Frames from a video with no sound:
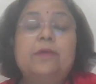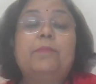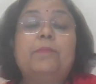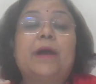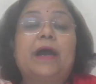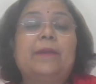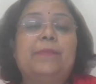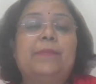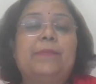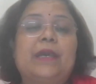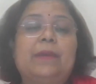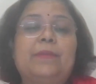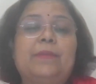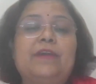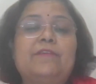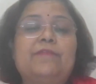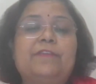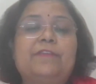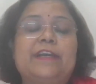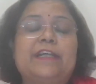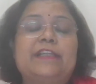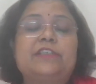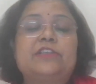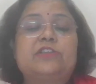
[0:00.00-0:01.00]
My baby
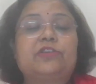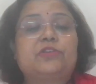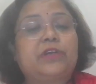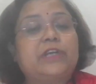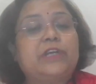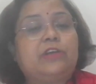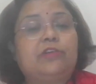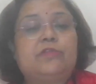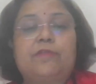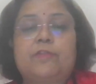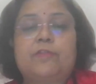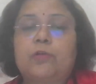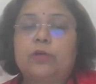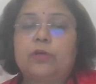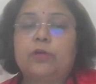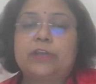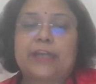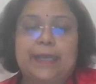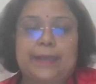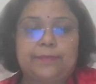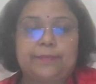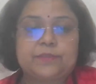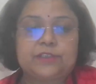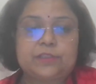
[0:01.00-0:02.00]
feeds 3 to 4
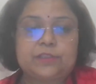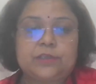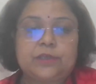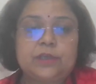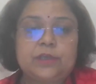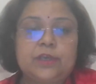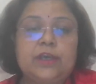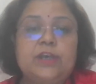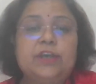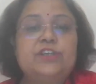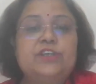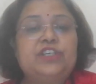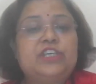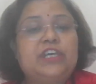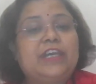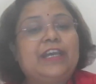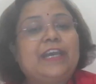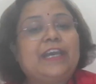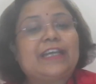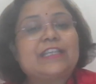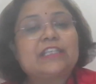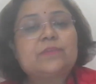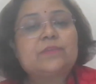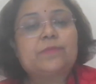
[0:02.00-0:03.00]
times.
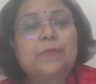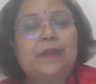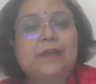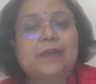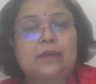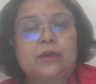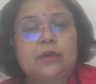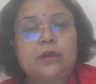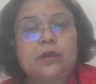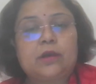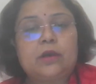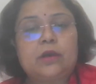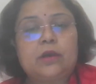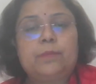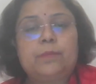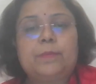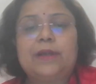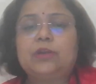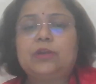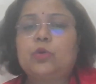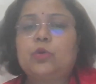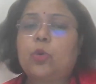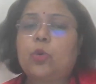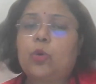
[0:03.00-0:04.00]
She gets milk,
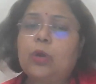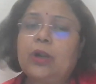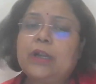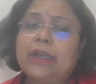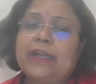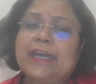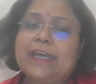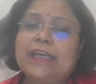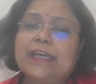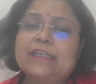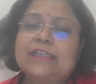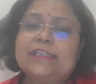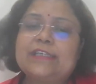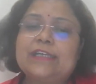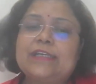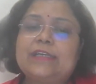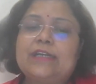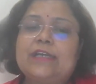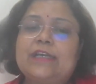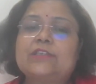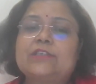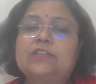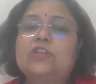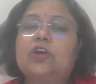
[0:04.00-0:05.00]
but whole day
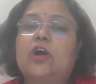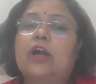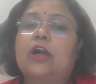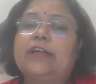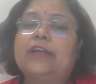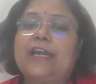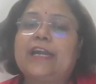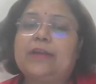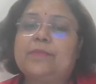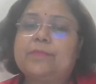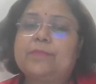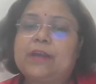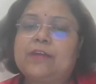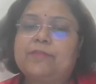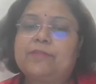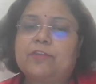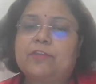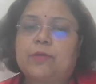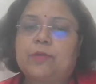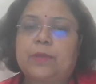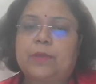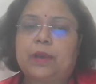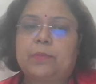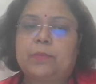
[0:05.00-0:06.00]
she does not get milk
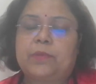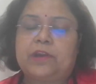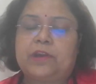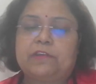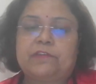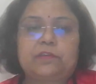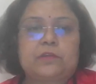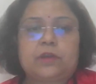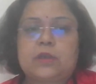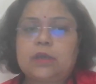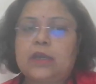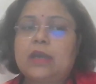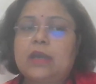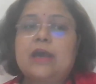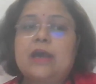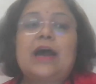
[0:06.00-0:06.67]
from my breast.